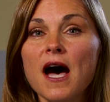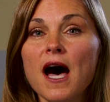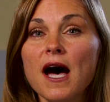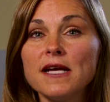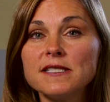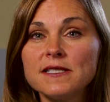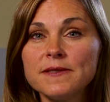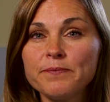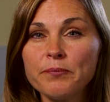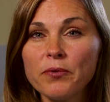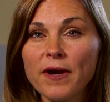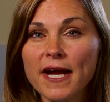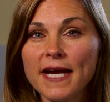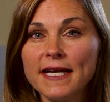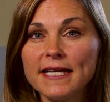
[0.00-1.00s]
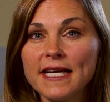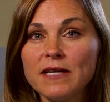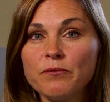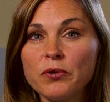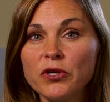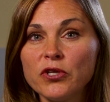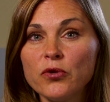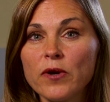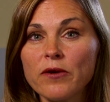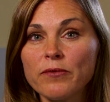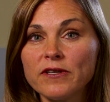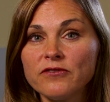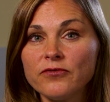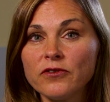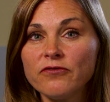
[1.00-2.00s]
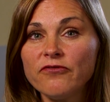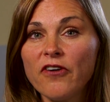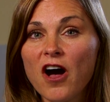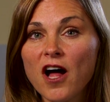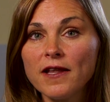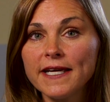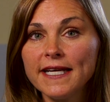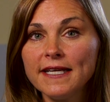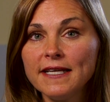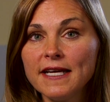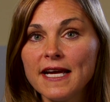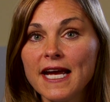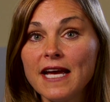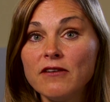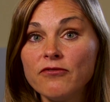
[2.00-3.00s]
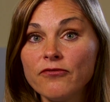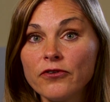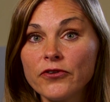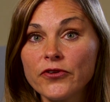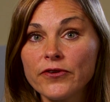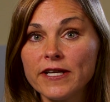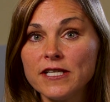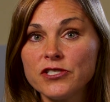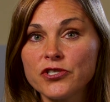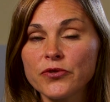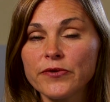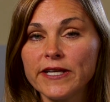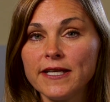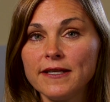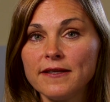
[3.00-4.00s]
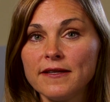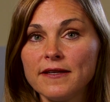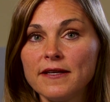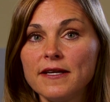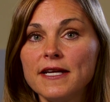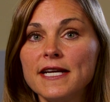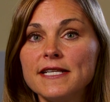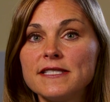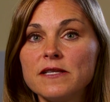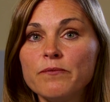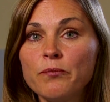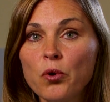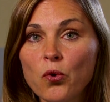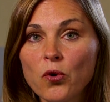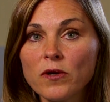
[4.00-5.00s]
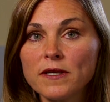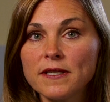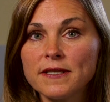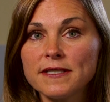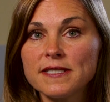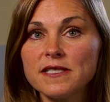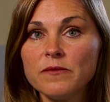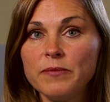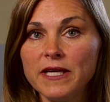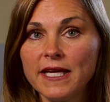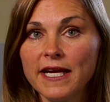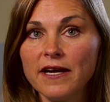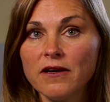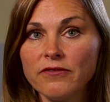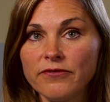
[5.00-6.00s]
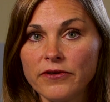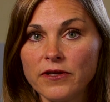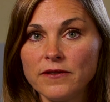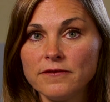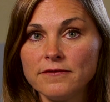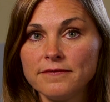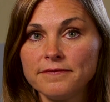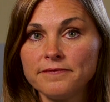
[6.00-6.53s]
A sprain can put you at risk for falling and further injury. It's important to be careful.